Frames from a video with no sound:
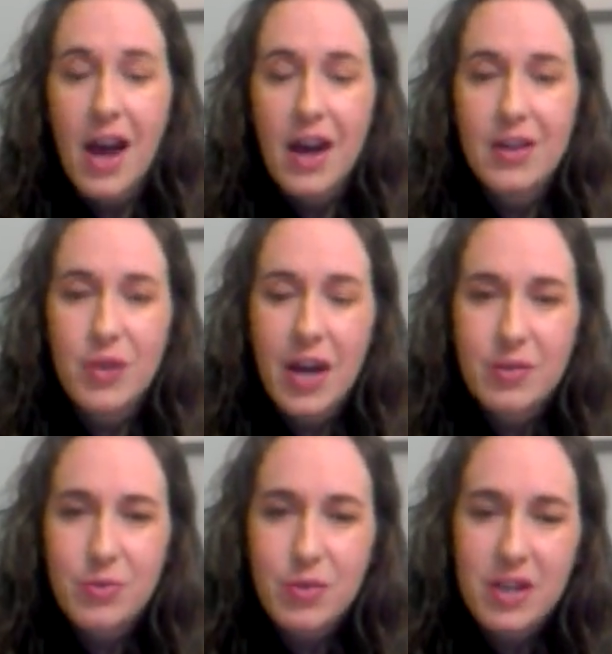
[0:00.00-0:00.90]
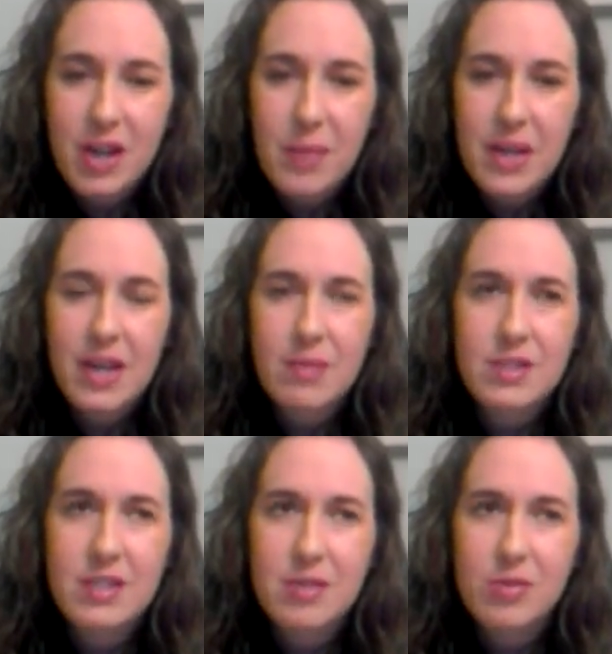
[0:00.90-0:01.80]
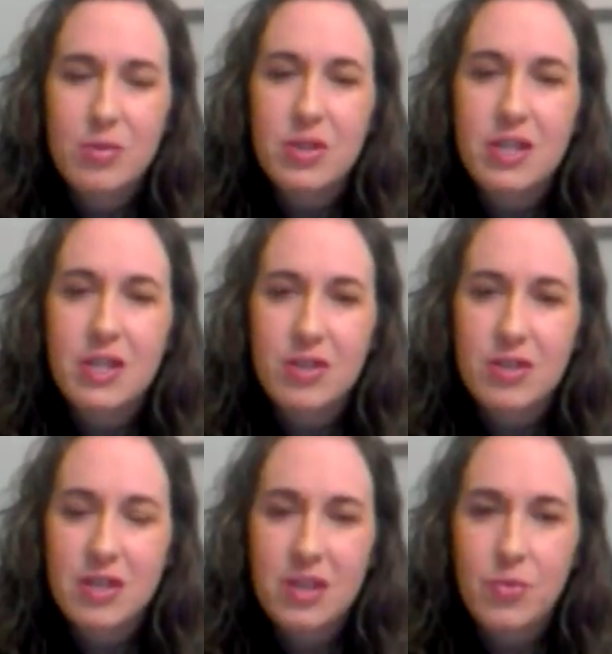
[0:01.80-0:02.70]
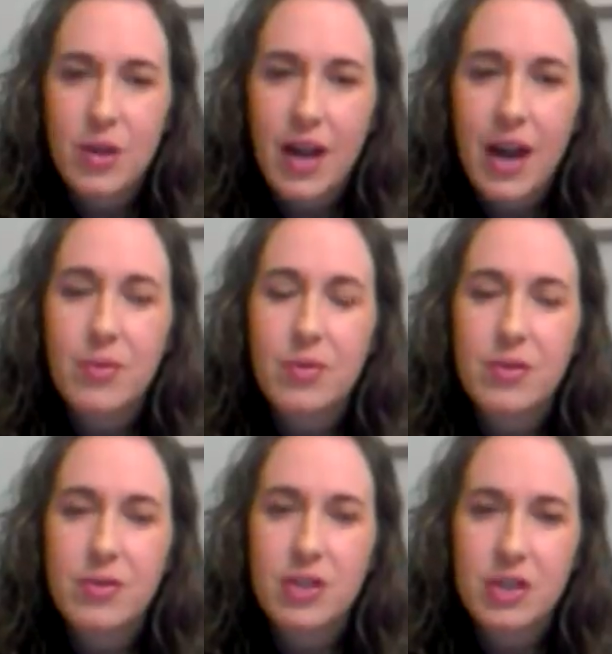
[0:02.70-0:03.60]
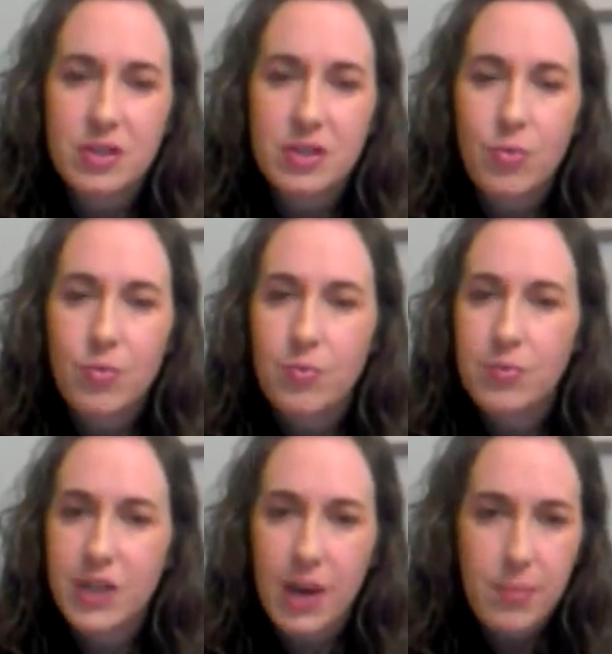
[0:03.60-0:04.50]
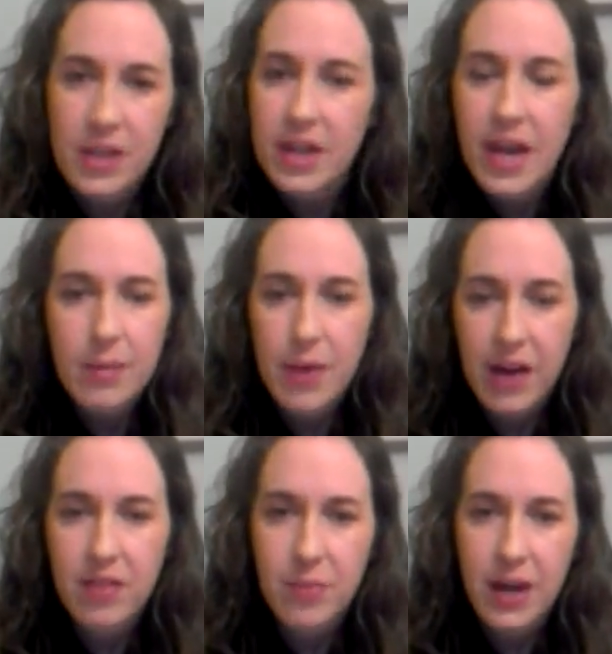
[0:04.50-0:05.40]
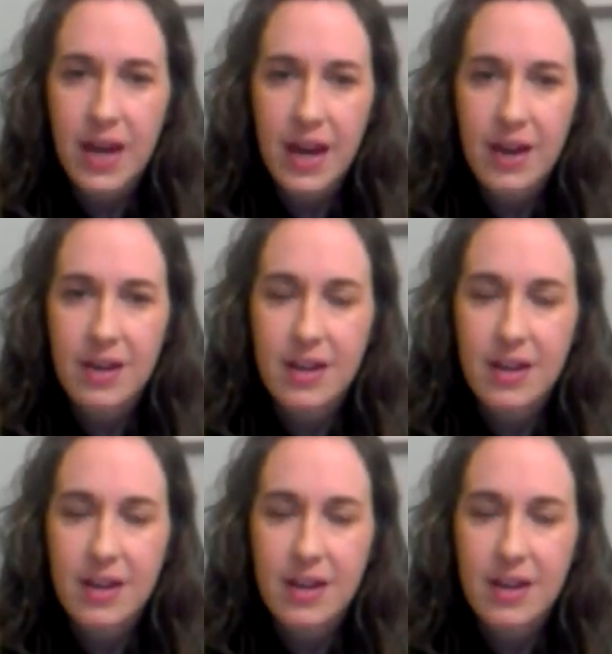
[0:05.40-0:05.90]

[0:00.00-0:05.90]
And when I was working on my names list, it was really interesting when I would just dump the name out of my head,